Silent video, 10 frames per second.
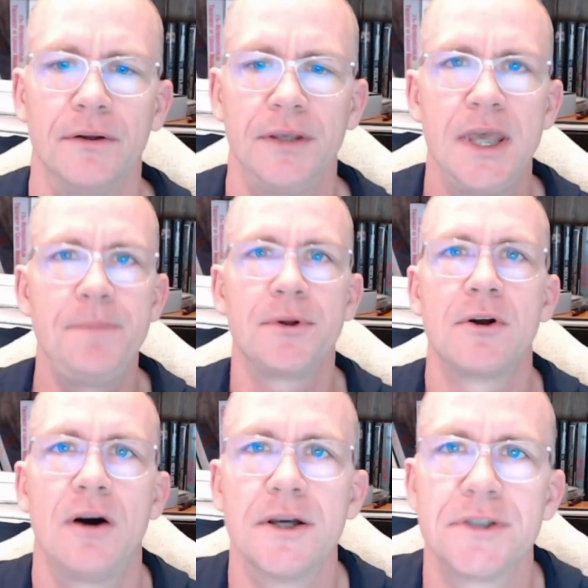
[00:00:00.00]
keep your
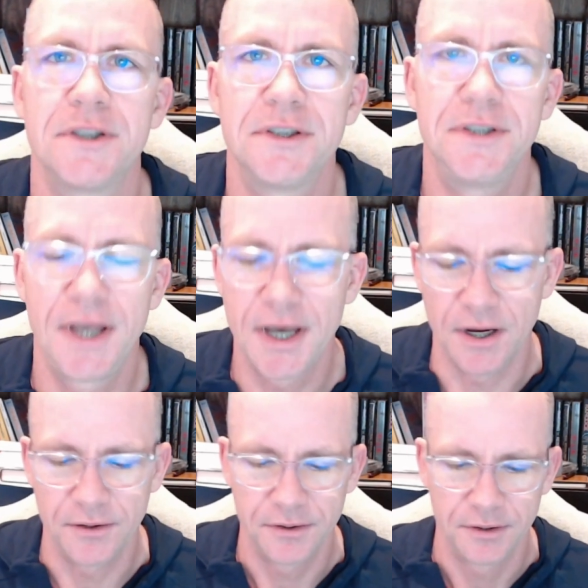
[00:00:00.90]
costs
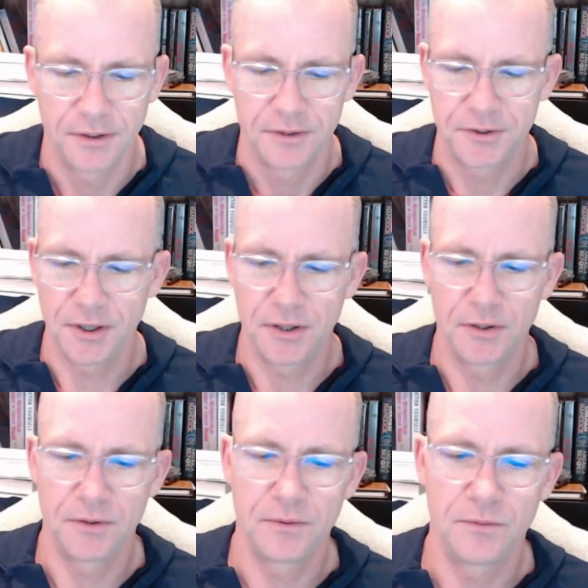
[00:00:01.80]
down.
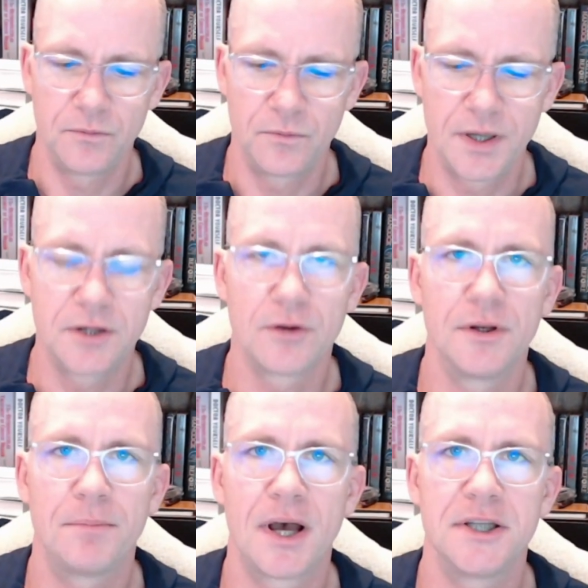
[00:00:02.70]
So when you're
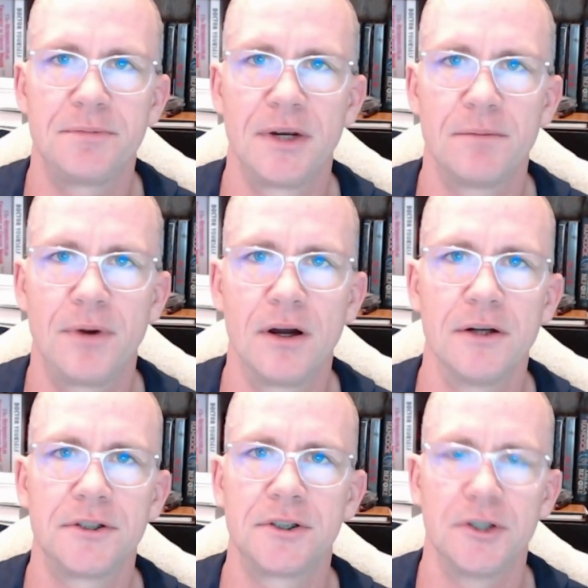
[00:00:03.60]
going to buy spare
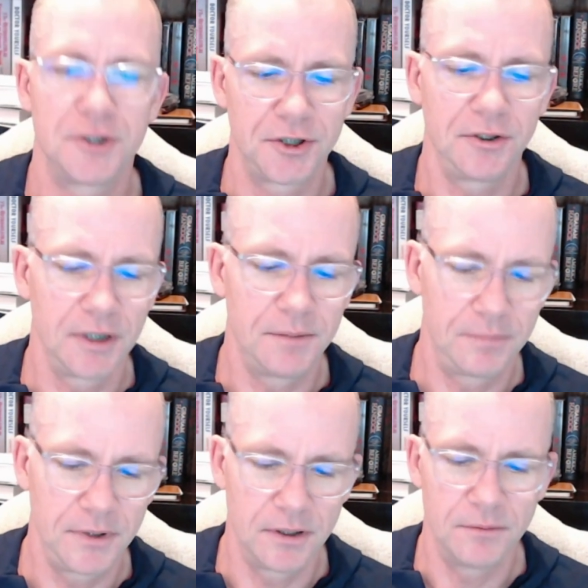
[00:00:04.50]
parts, certainly,
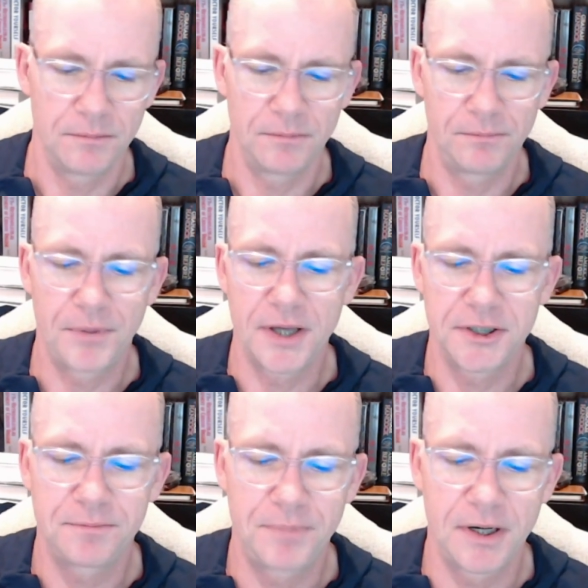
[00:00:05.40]

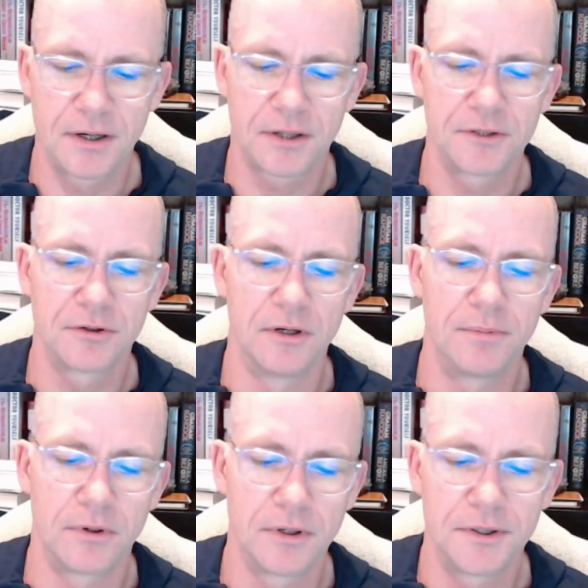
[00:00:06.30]
buy spare control
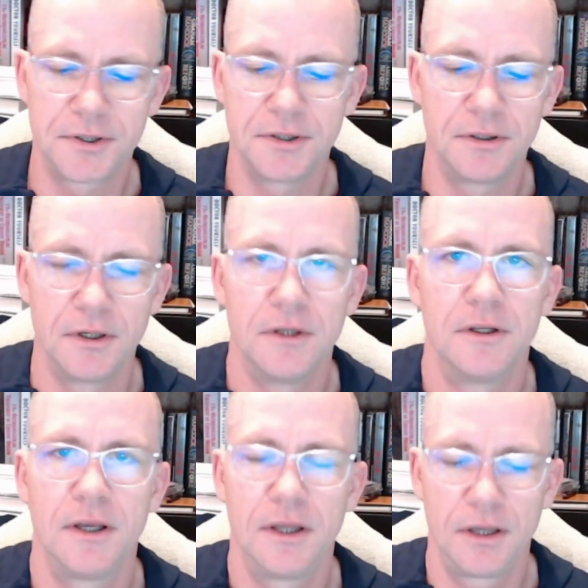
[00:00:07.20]
boards and
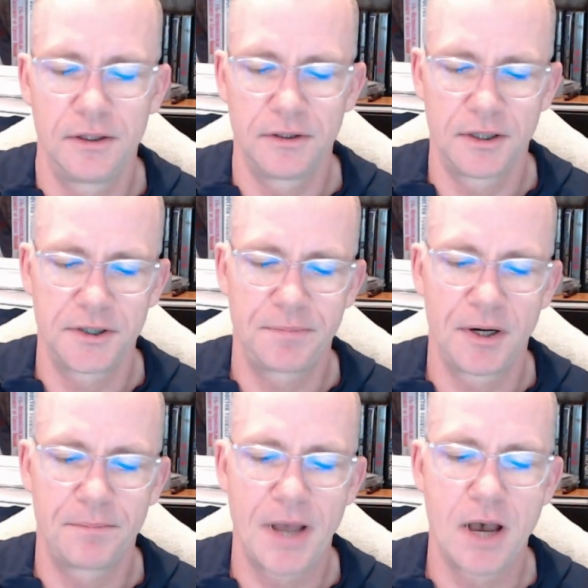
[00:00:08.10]

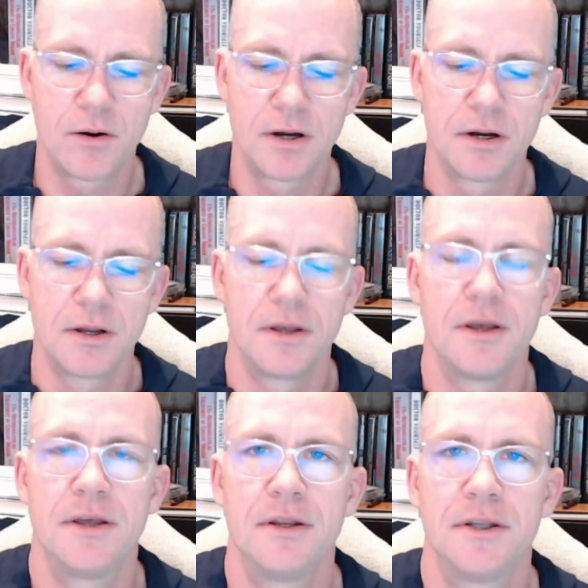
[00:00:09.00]
spare power
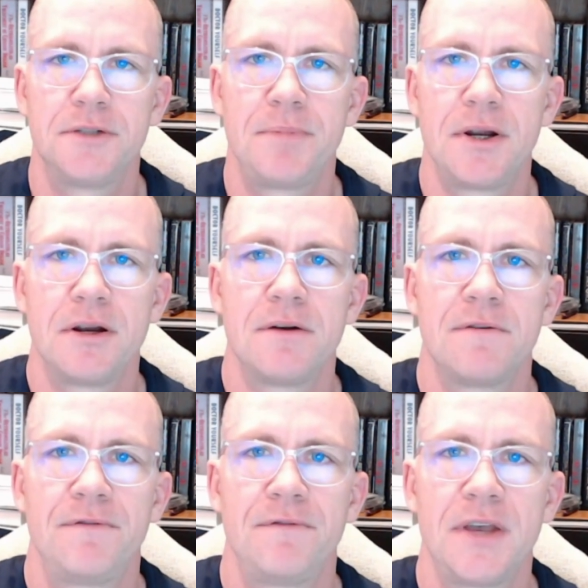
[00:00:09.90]
and
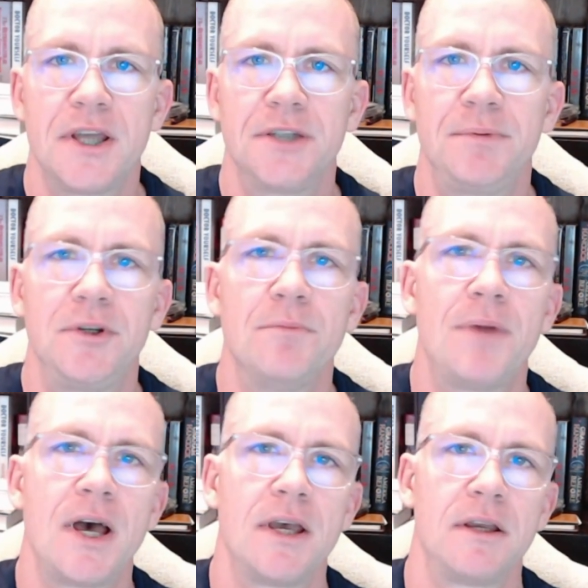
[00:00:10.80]
spare fans, but don't
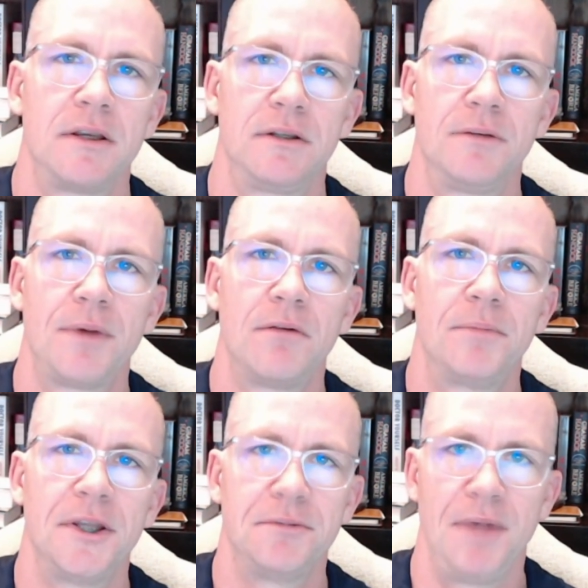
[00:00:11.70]
buy
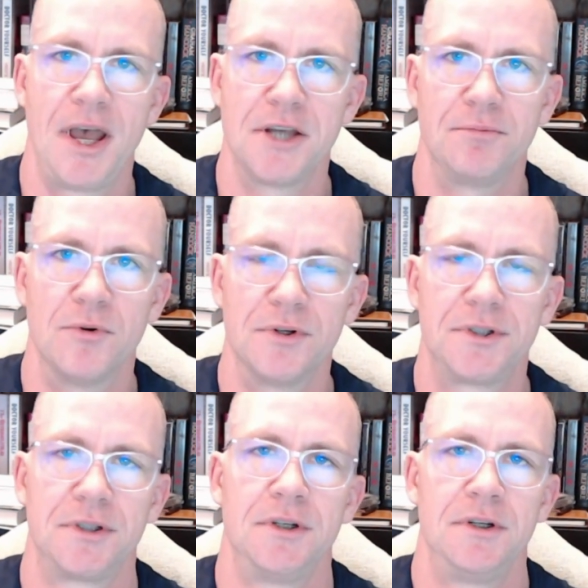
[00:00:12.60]
replacement hash
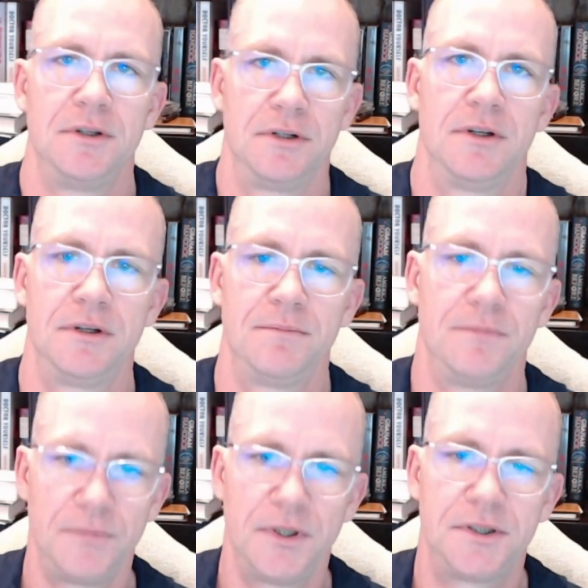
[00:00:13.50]
boards.
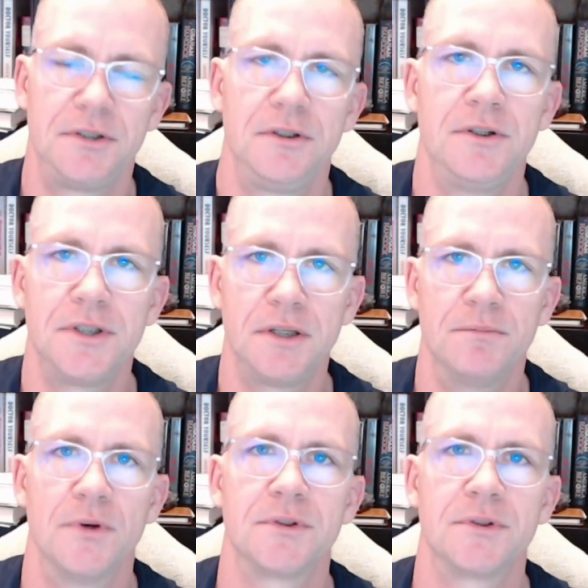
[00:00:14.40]
It's usually, in most